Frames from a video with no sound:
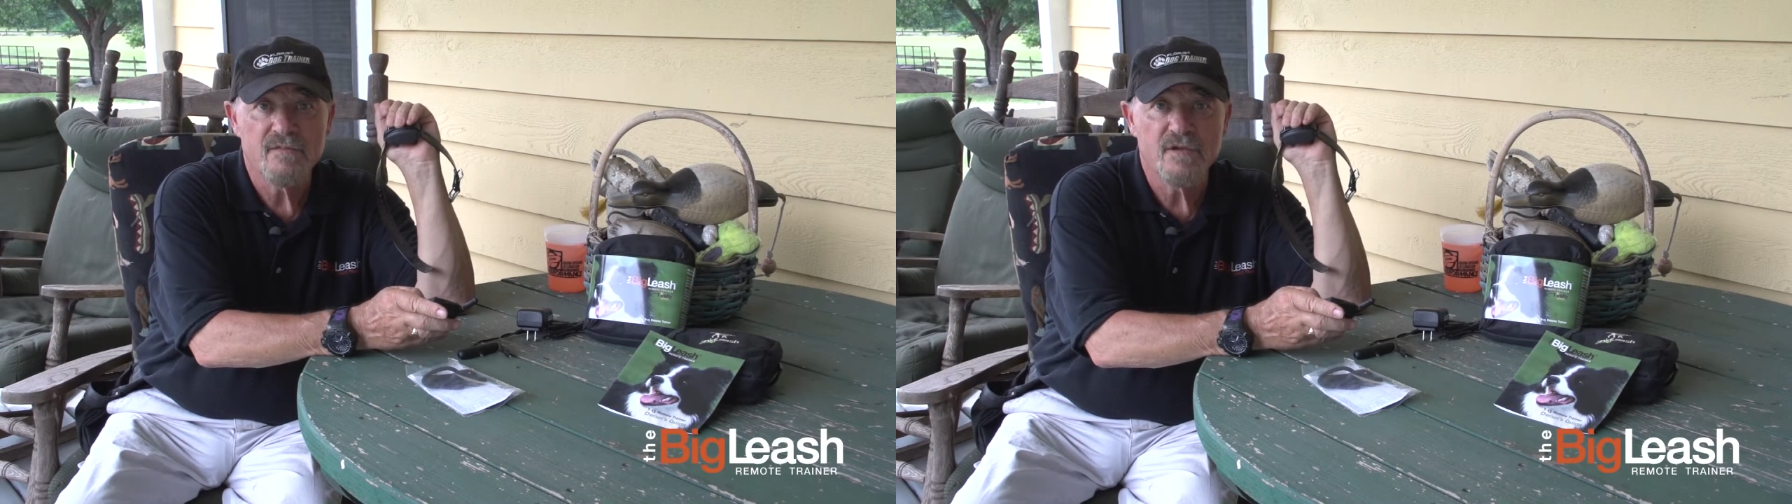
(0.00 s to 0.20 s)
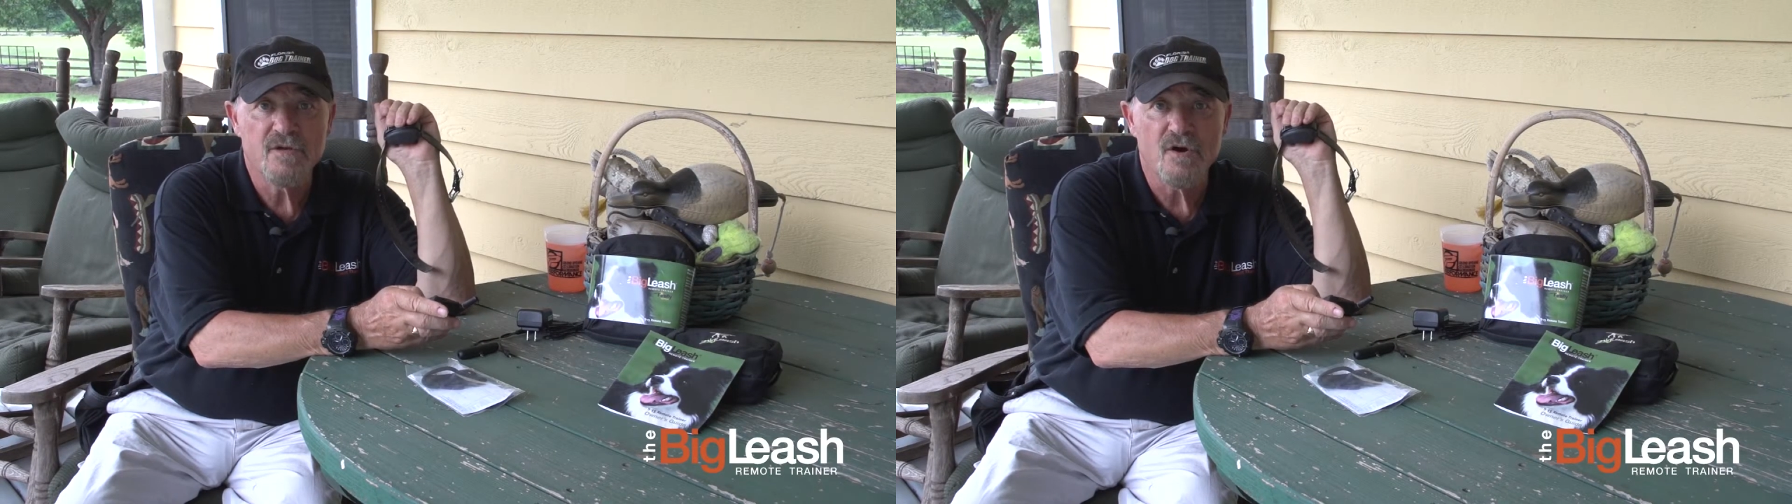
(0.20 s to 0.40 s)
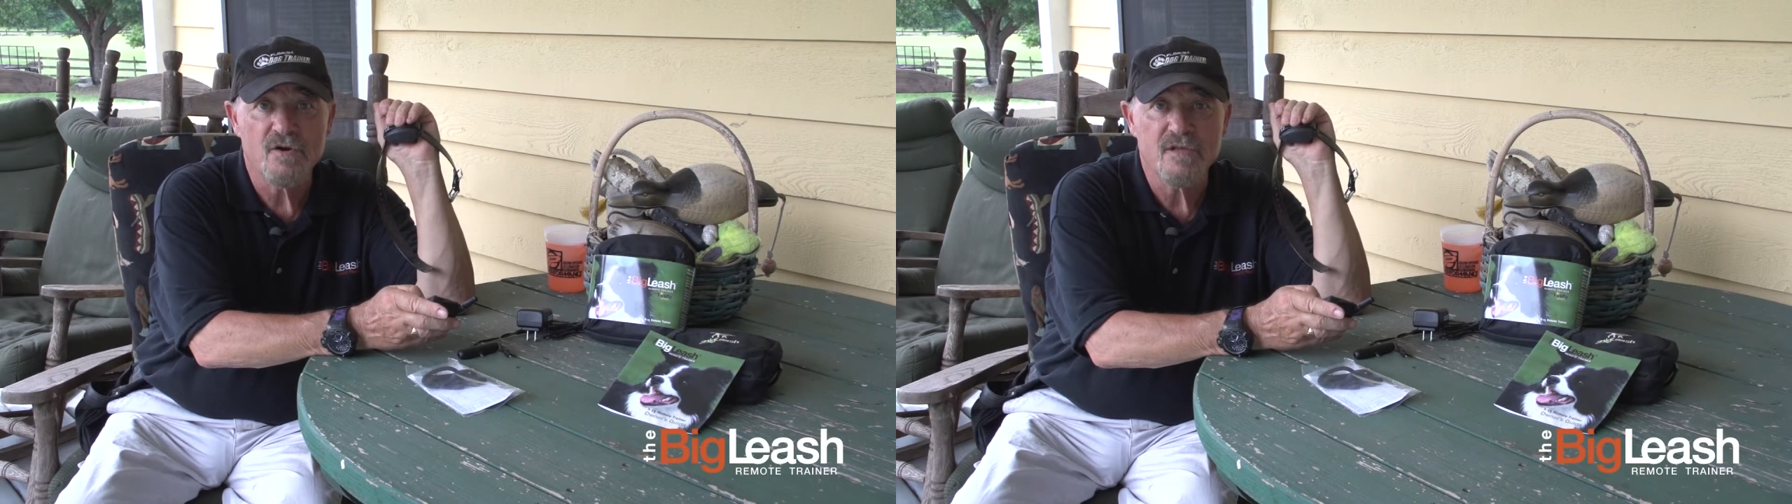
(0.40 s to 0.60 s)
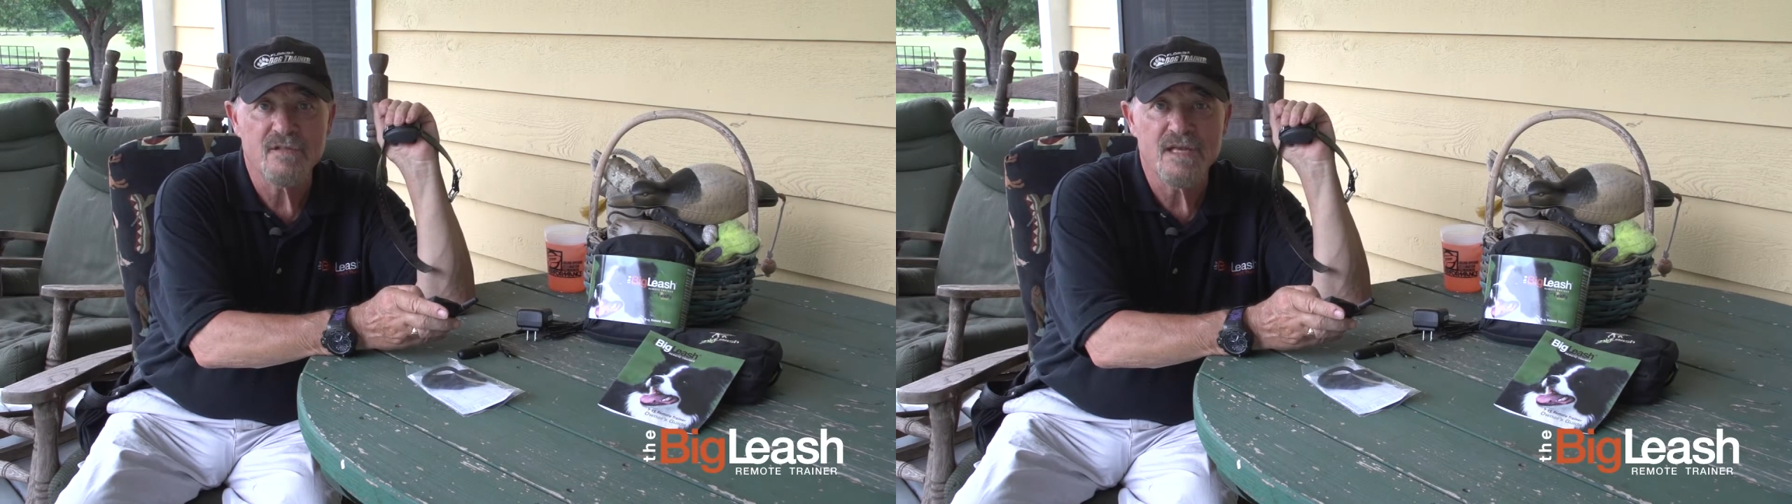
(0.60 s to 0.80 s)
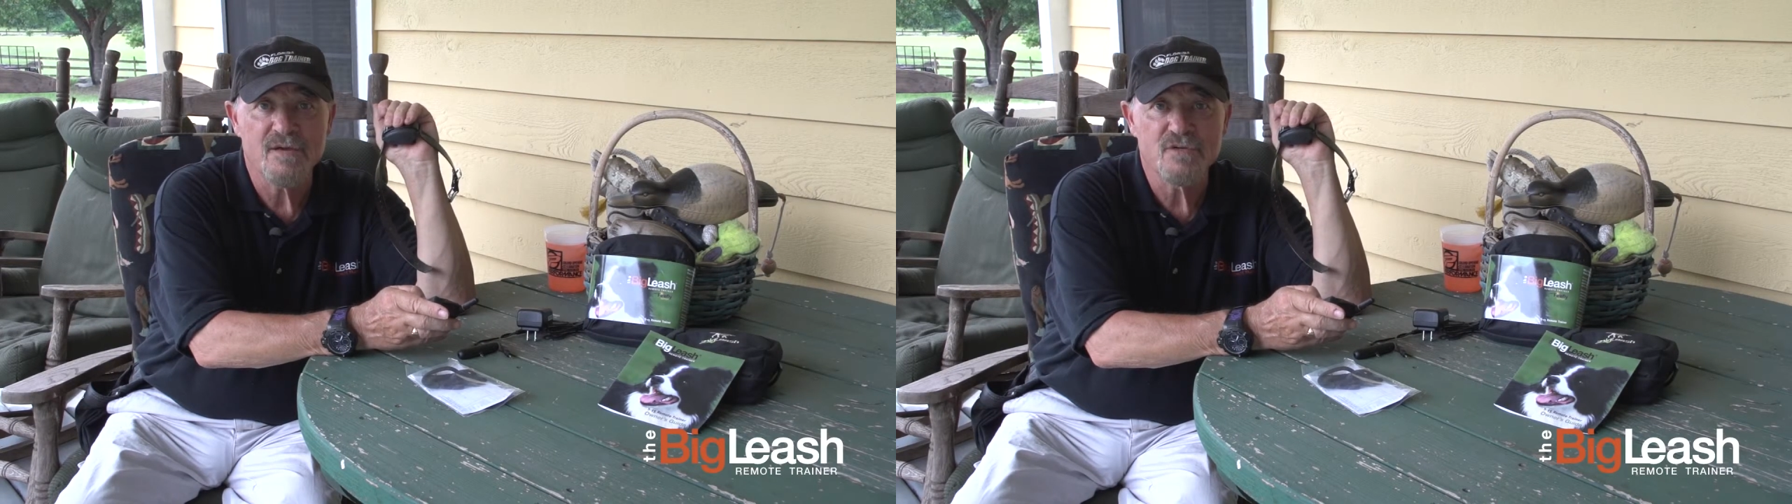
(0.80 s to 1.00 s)
The dog,
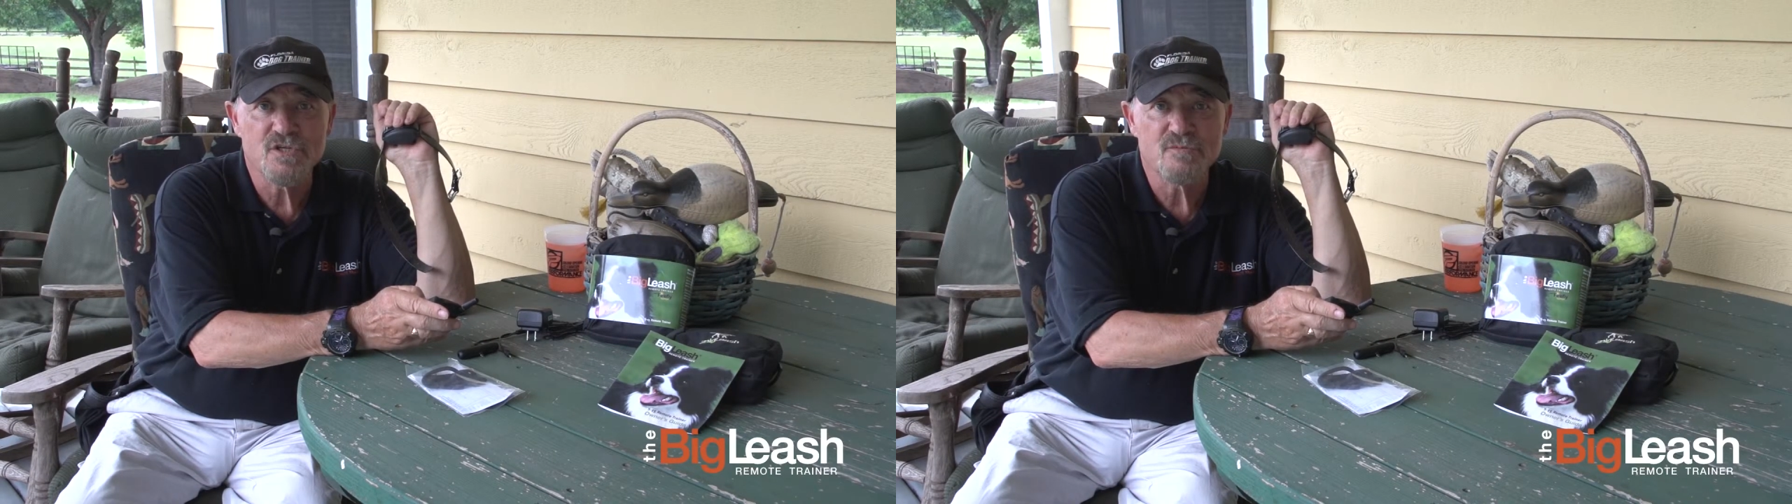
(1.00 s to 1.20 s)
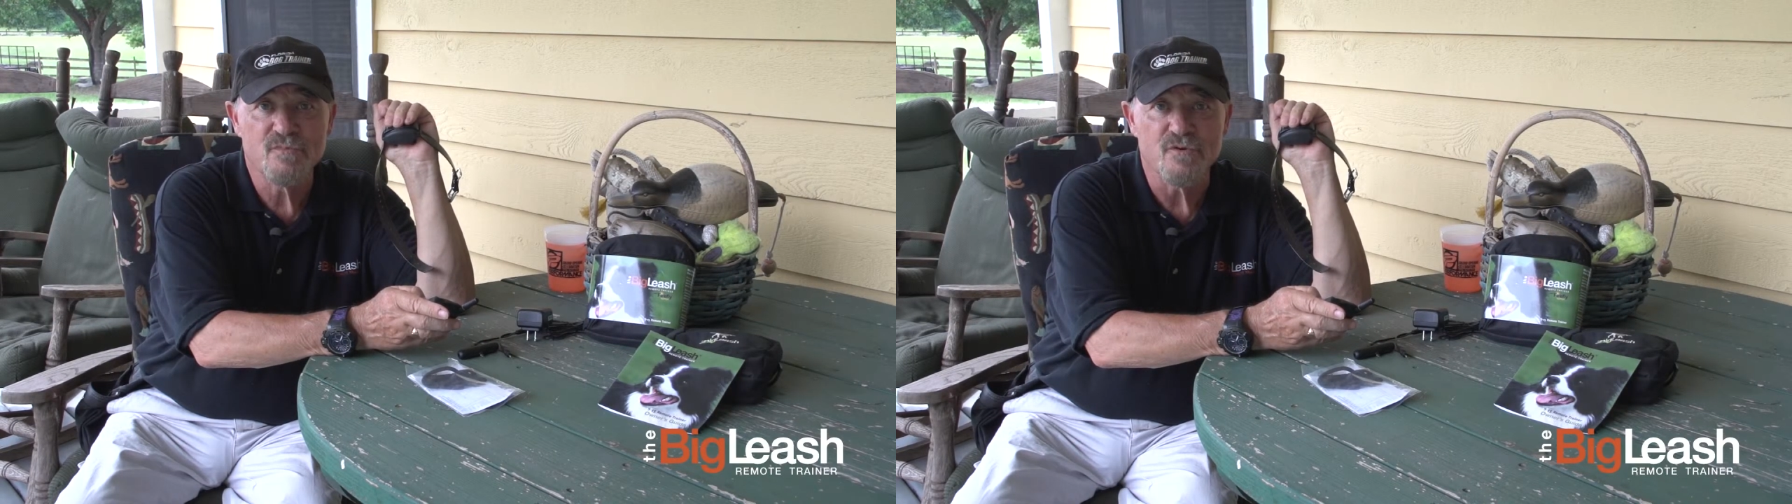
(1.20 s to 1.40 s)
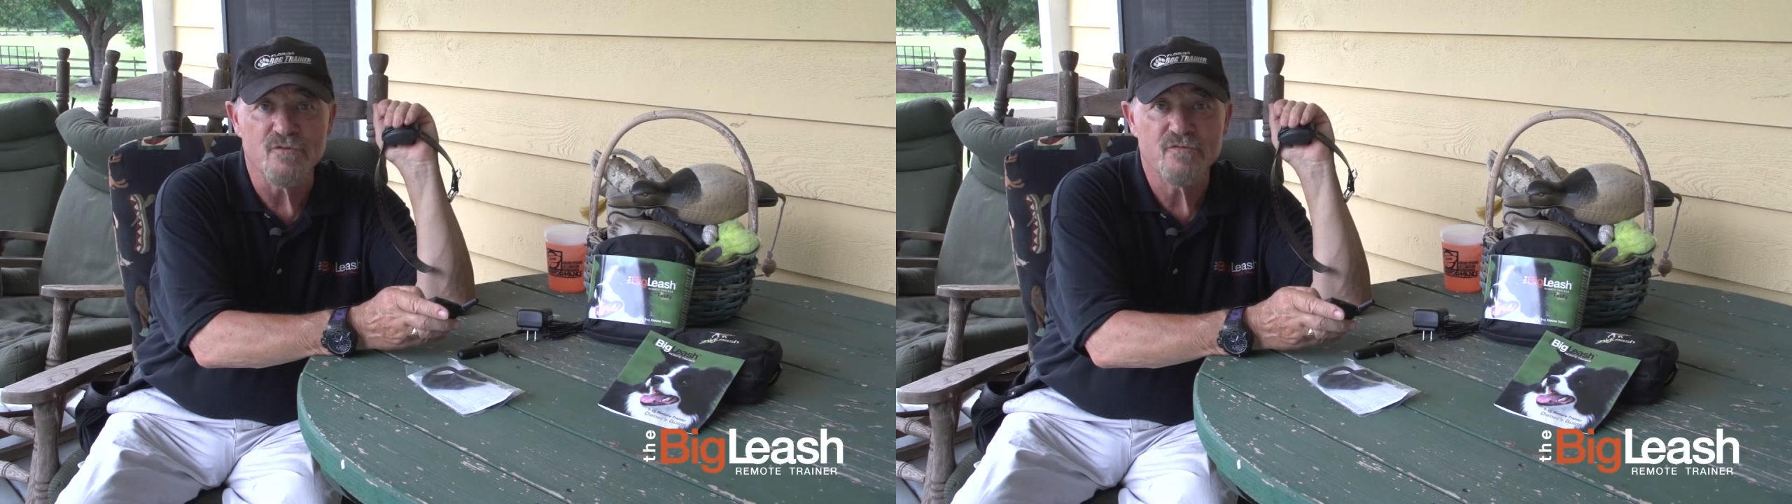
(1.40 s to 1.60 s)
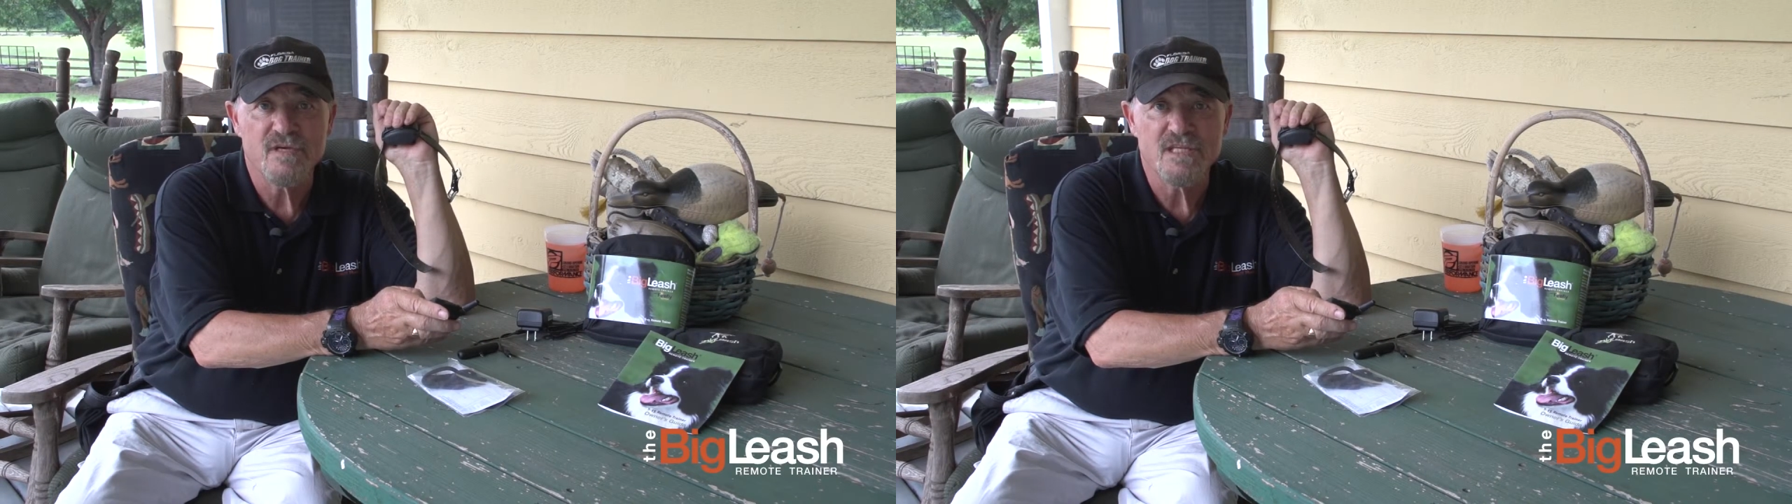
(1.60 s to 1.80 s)
the neck will just move.